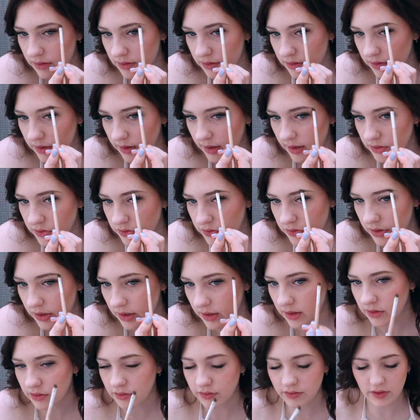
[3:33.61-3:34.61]
So I just
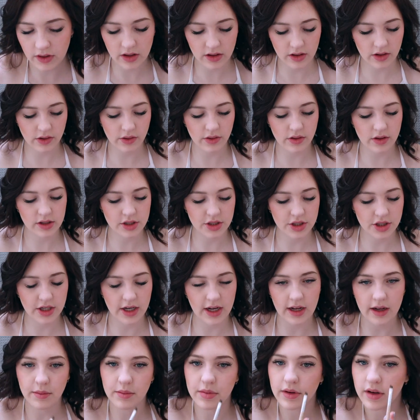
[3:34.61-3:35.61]
kind of follow the
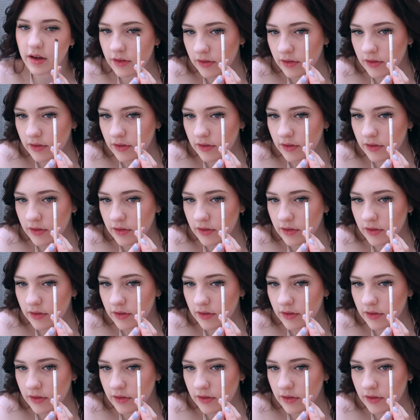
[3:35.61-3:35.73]
shape